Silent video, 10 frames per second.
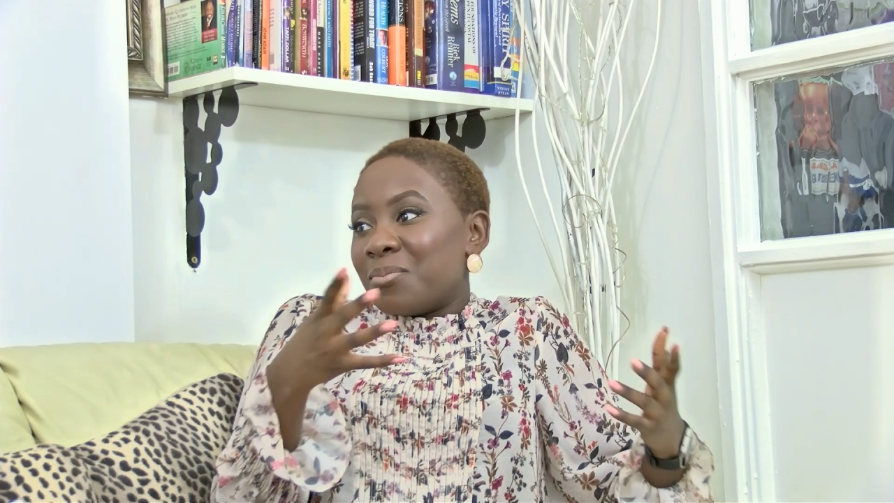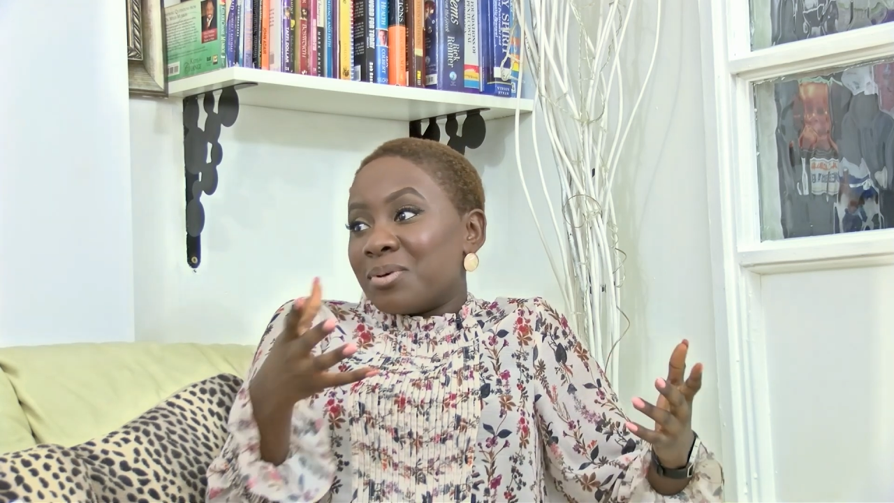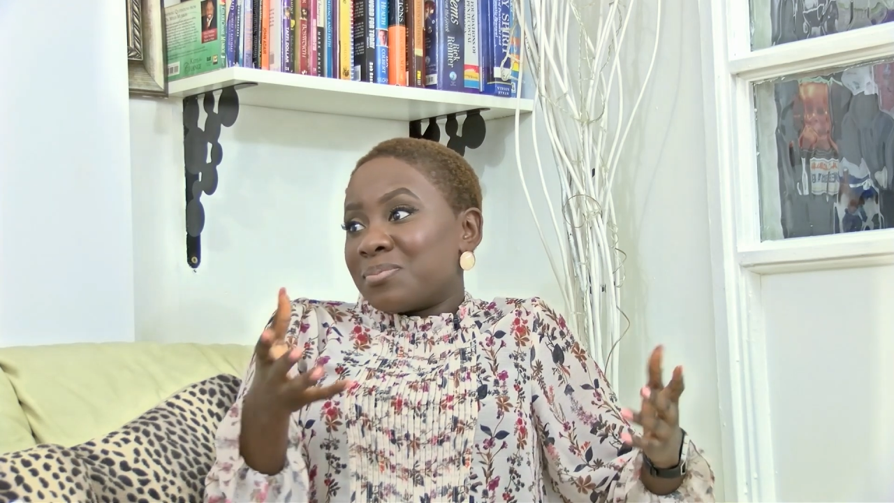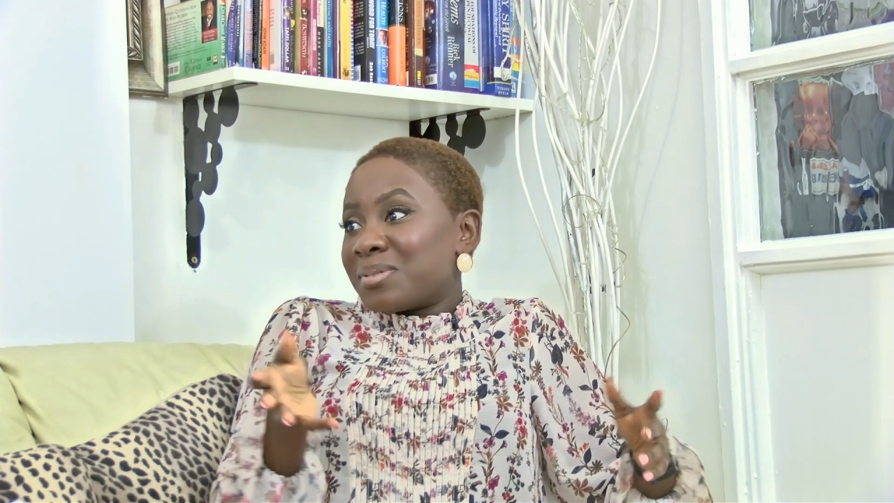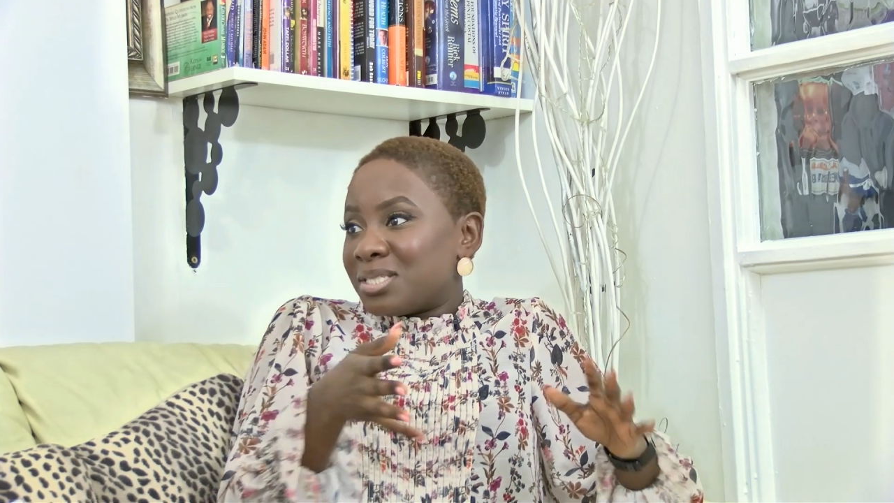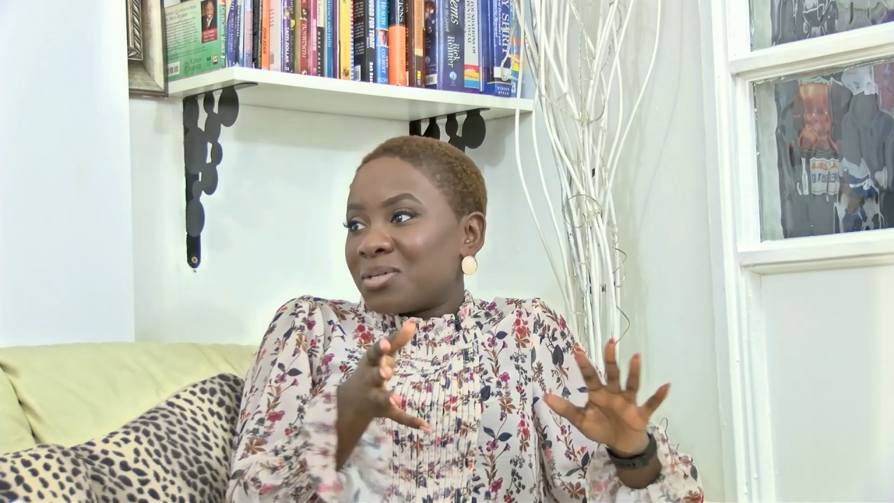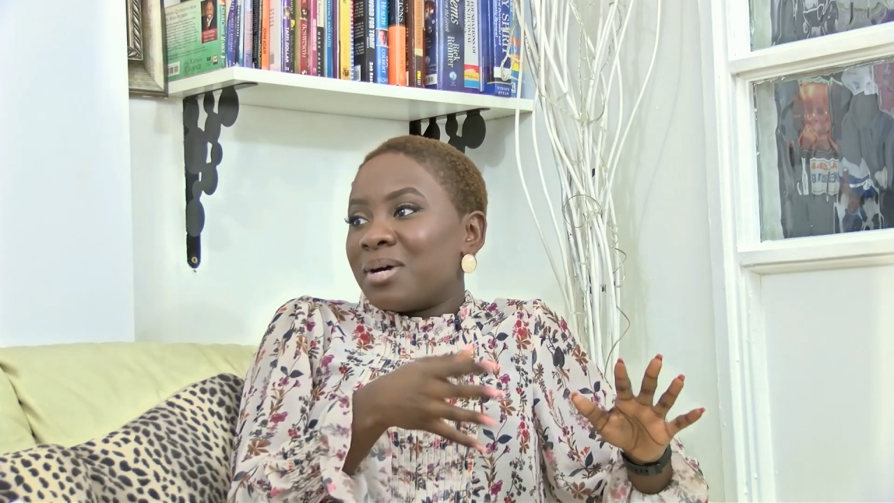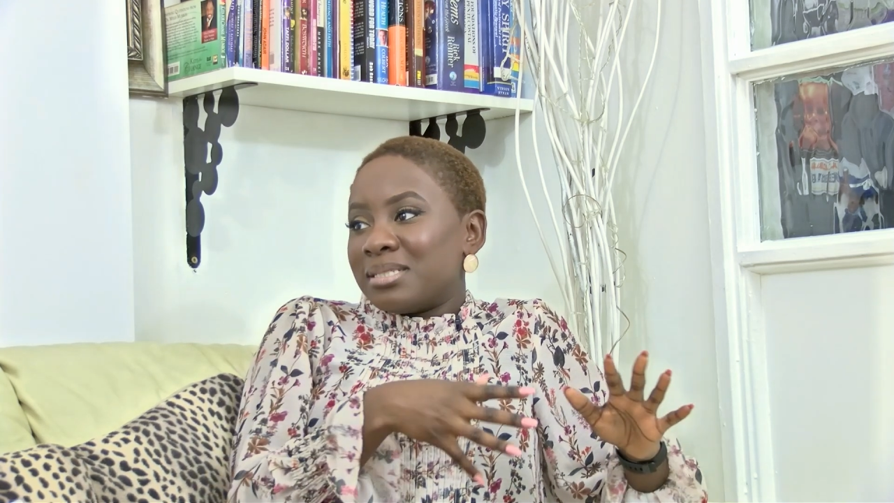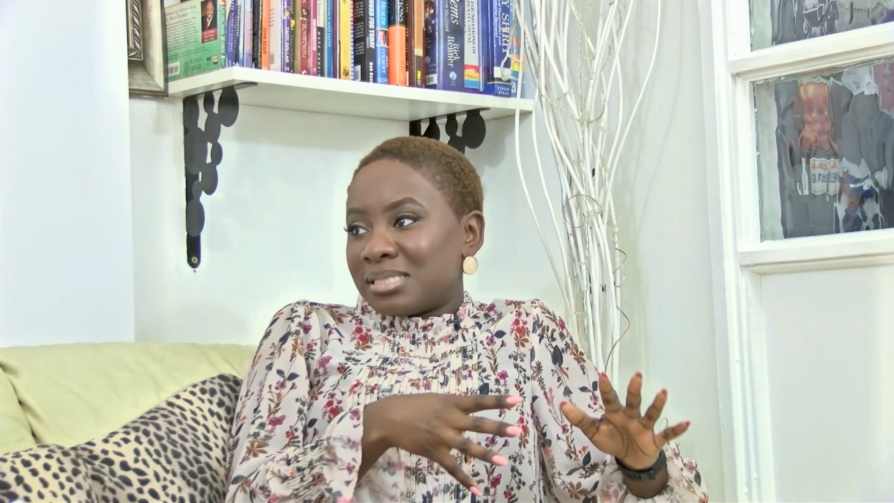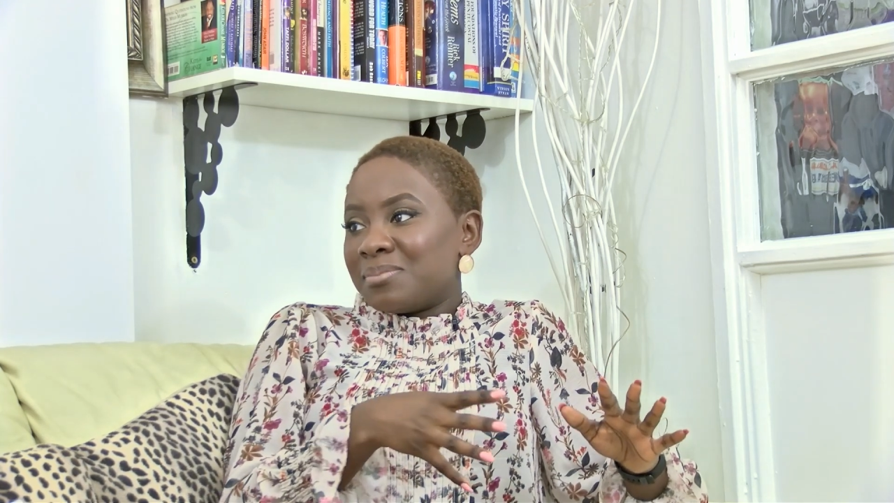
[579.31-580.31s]
was, but still
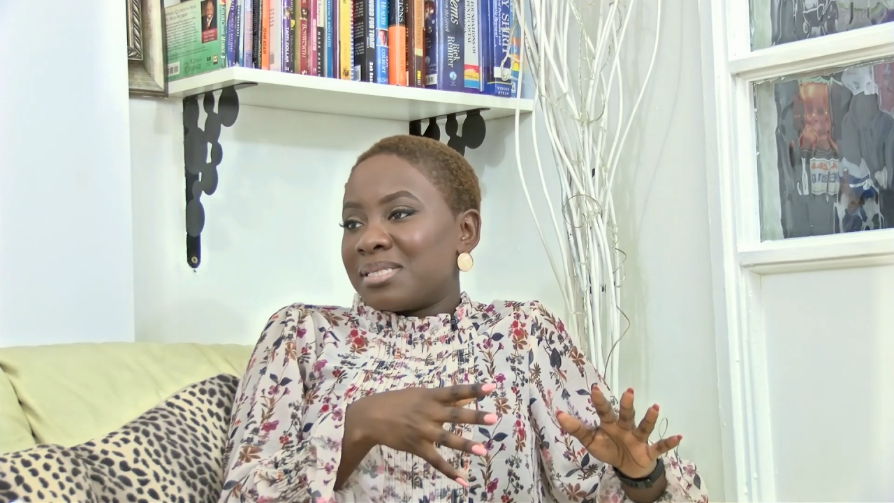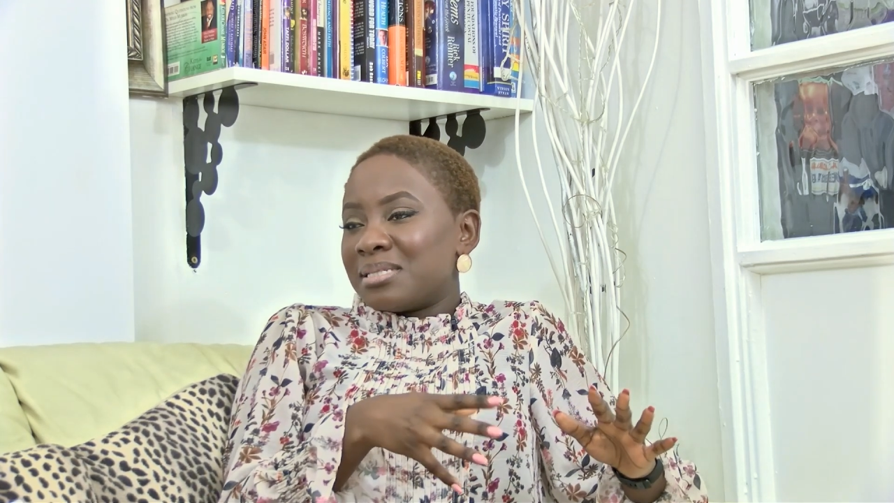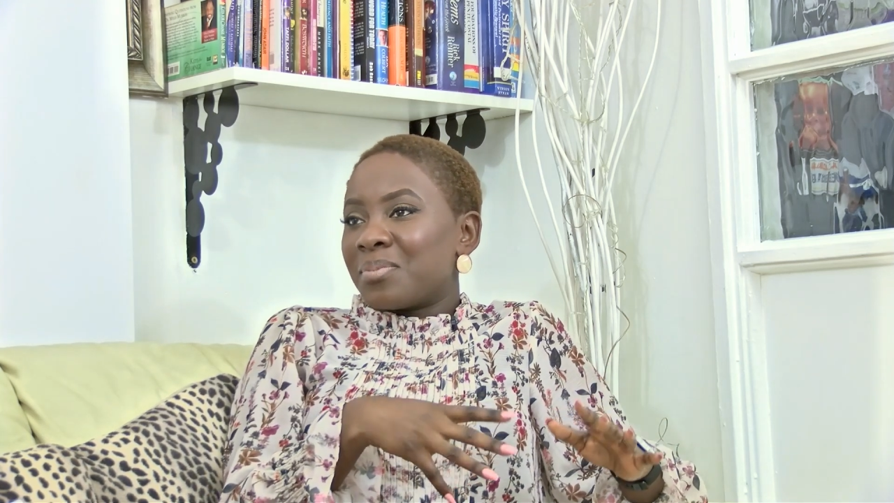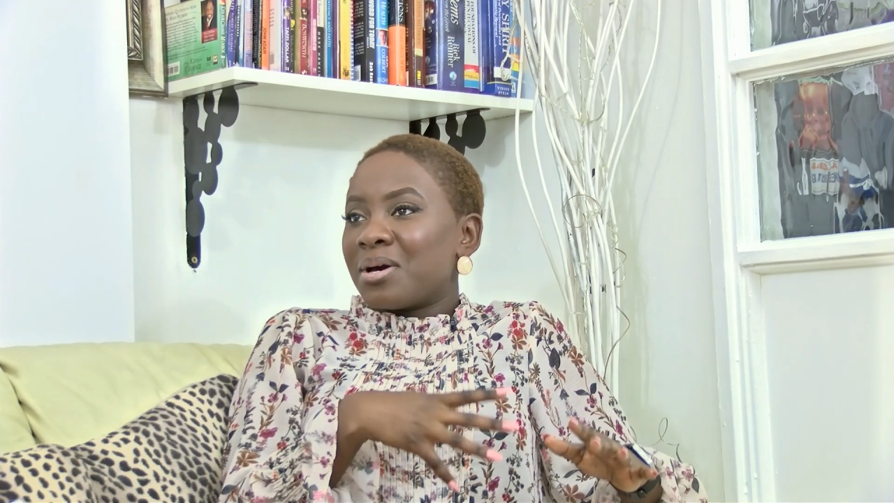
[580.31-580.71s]
I dismissed it.